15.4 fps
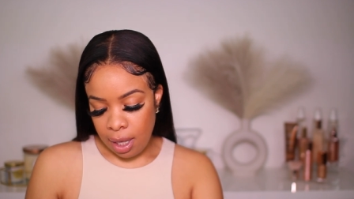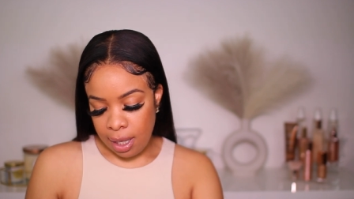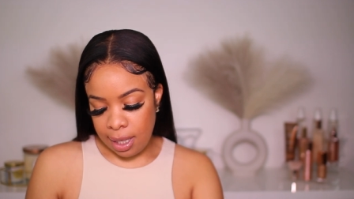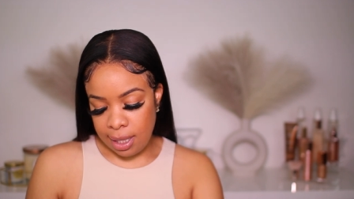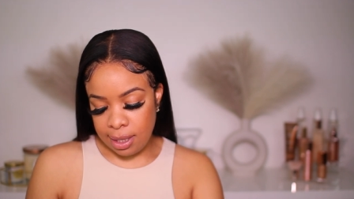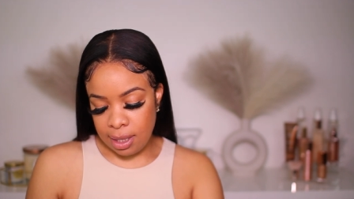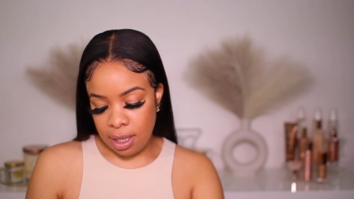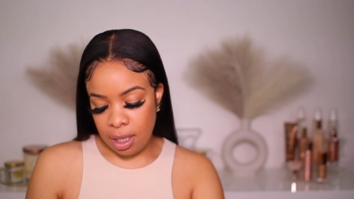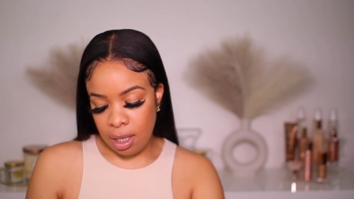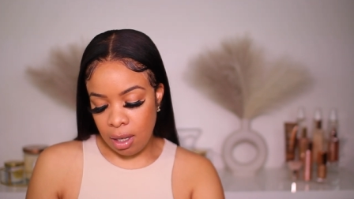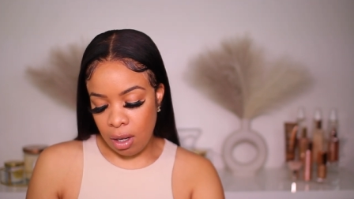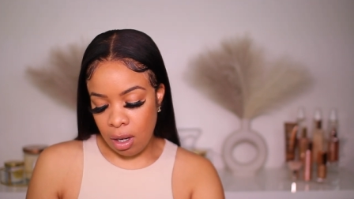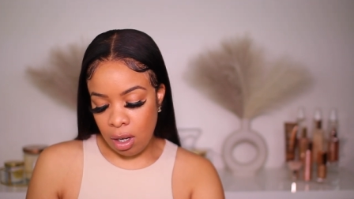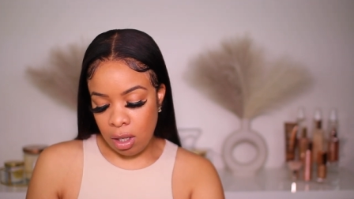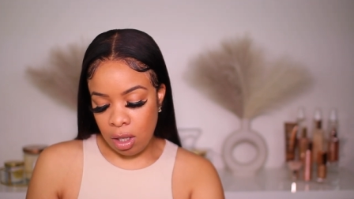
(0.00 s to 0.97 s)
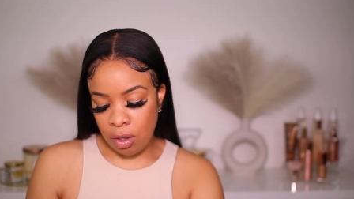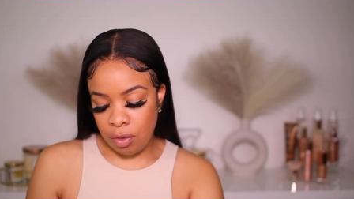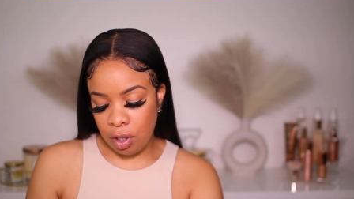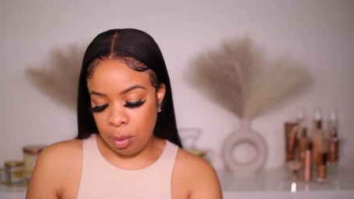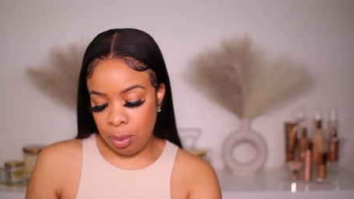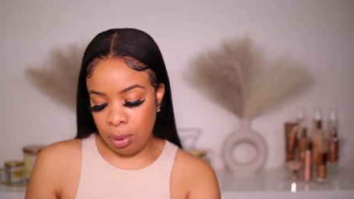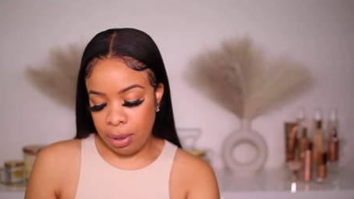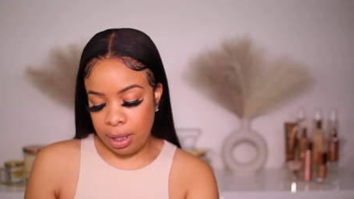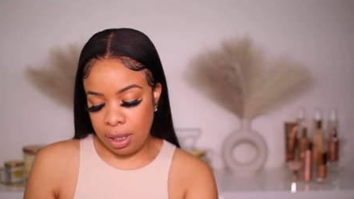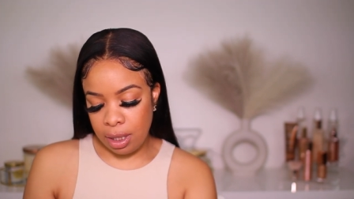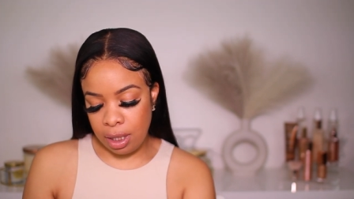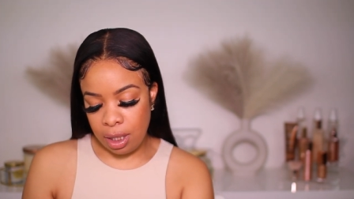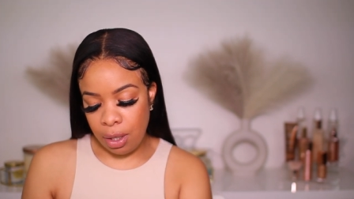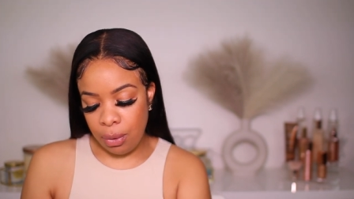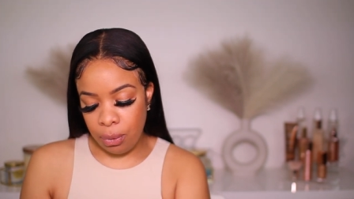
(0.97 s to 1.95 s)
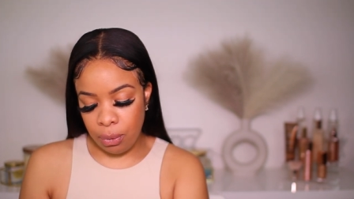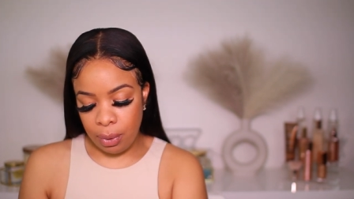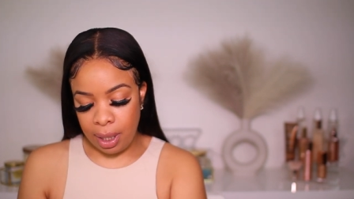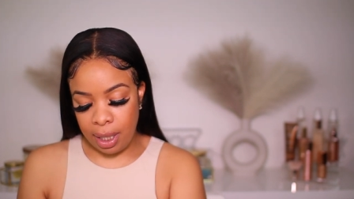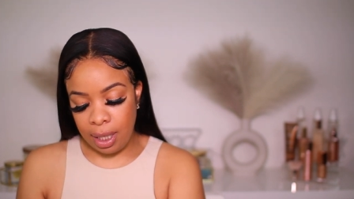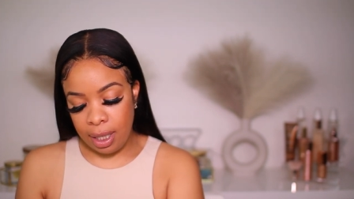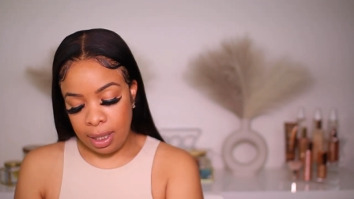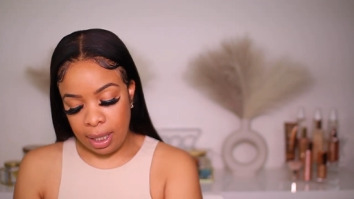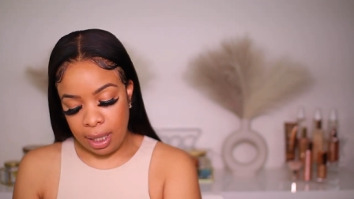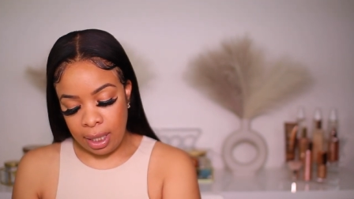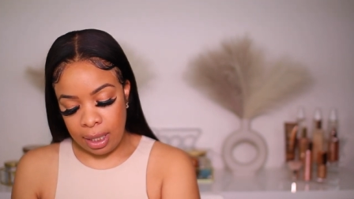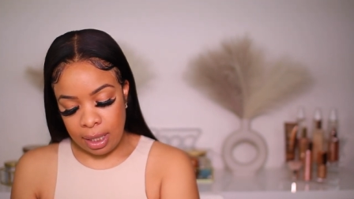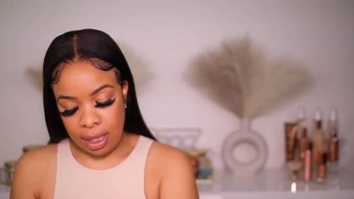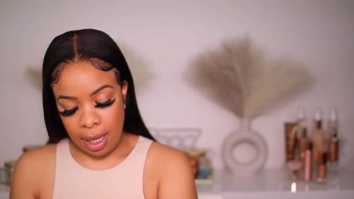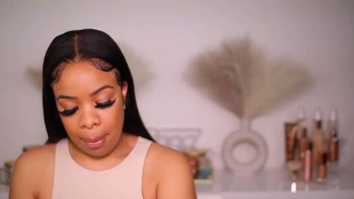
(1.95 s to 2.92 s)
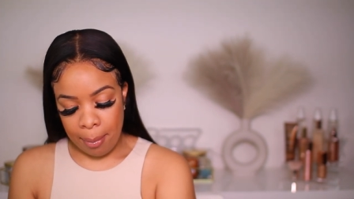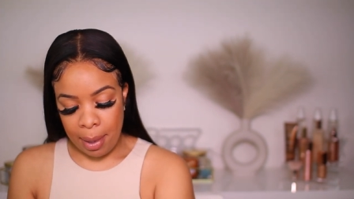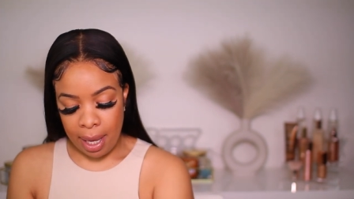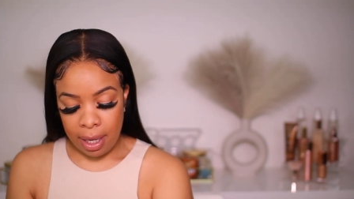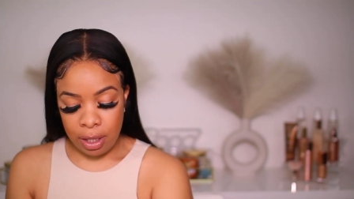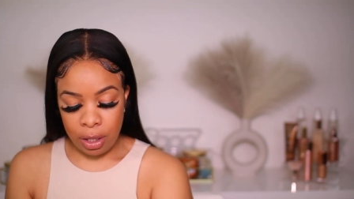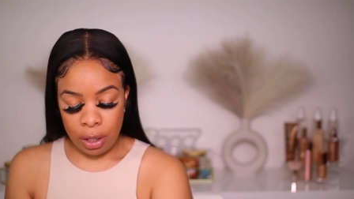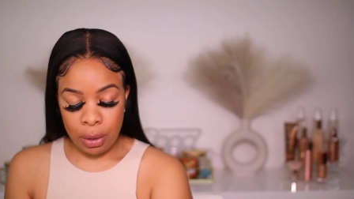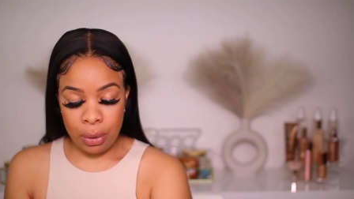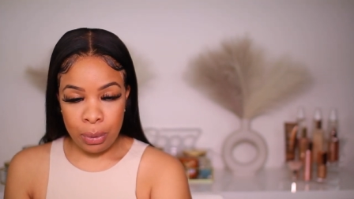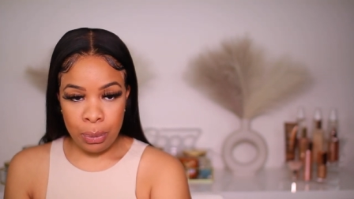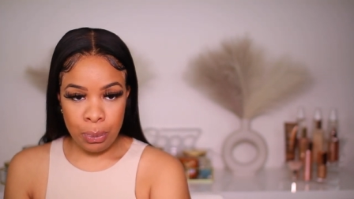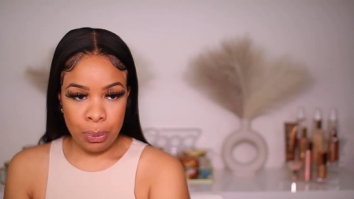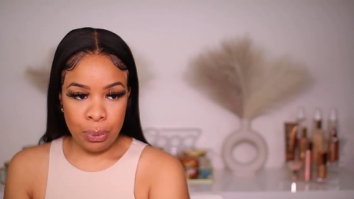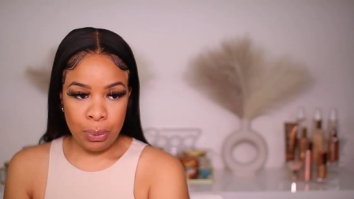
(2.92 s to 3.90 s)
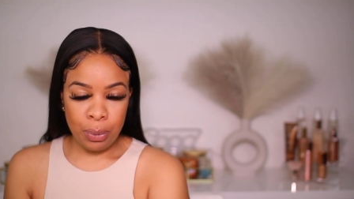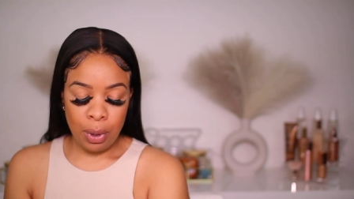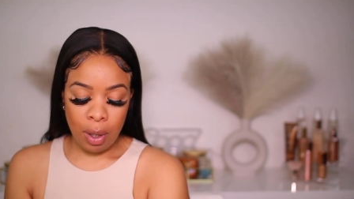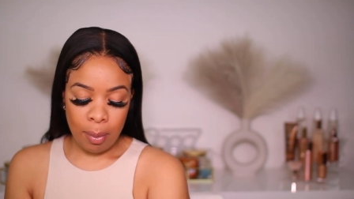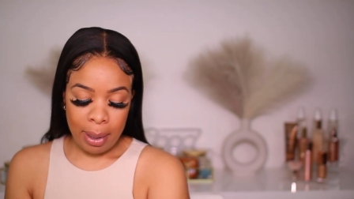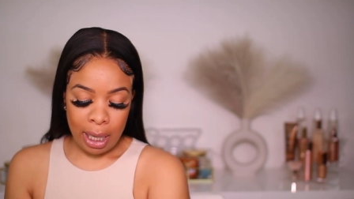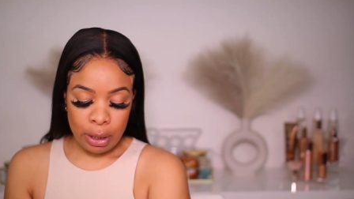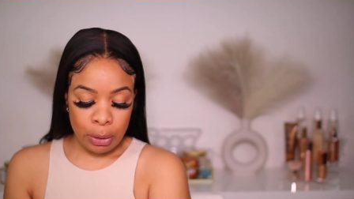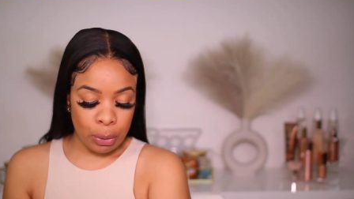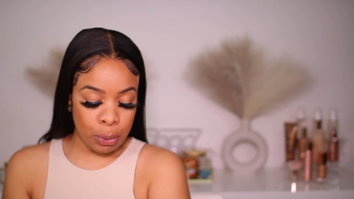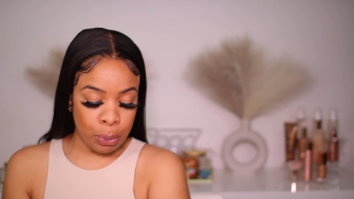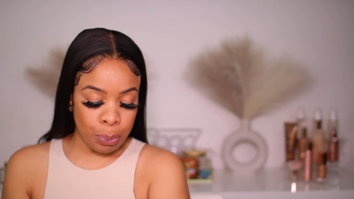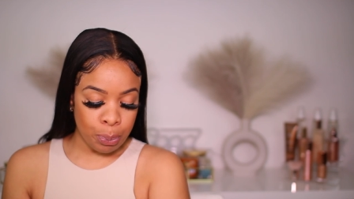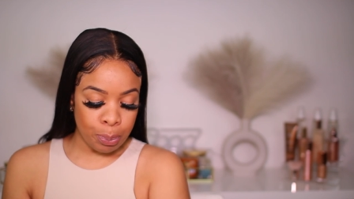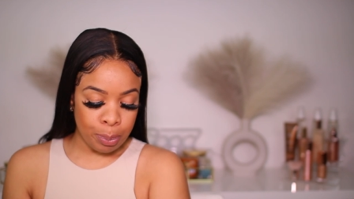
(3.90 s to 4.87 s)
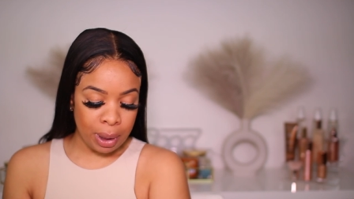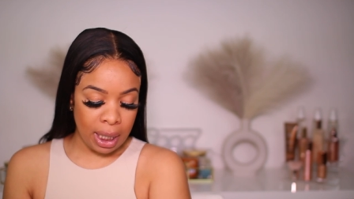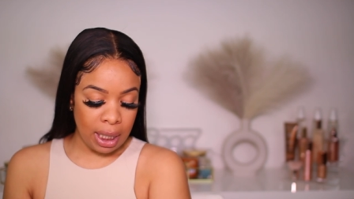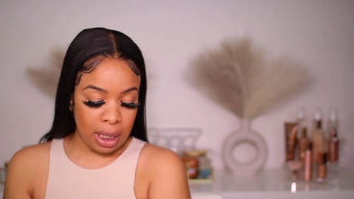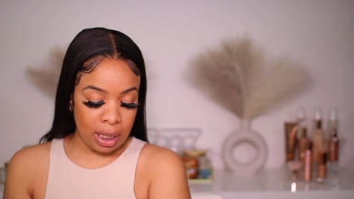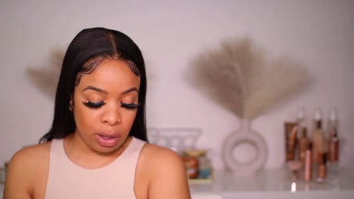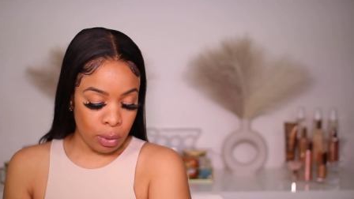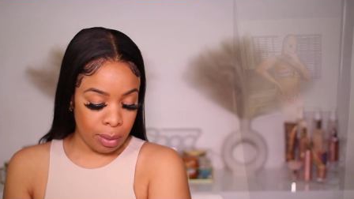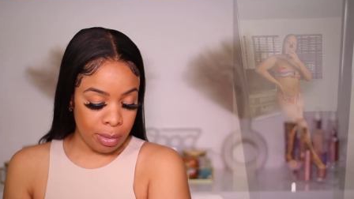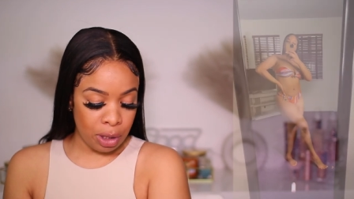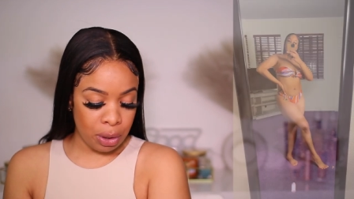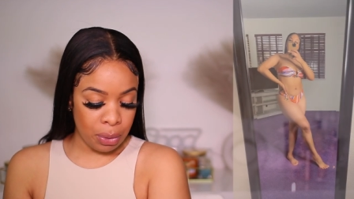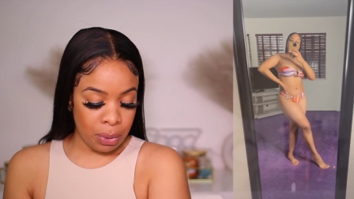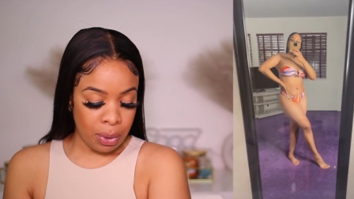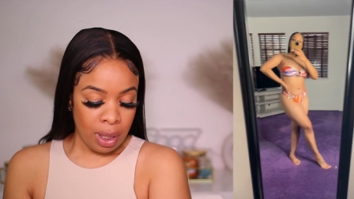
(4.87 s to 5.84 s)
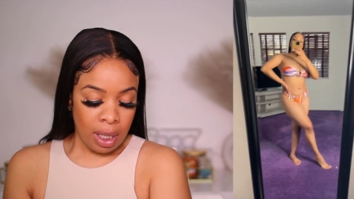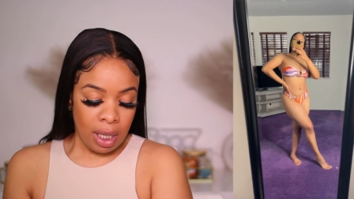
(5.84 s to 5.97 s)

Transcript: is the all over print ring linked bandeau or bandeau bikini swimsuit.